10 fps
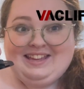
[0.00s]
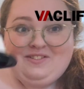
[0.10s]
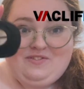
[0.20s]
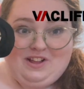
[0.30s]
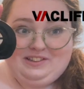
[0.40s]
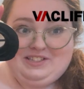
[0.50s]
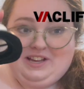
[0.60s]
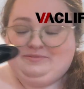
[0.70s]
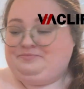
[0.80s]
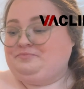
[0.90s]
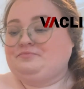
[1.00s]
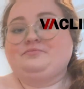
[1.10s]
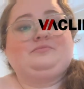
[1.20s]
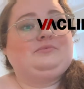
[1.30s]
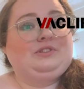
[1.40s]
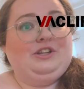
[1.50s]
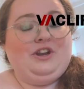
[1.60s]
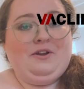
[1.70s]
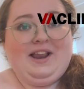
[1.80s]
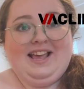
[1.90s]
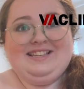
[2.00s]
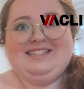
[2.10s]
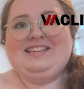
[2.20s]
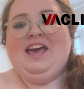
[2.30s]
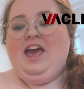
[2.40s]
filter, no less.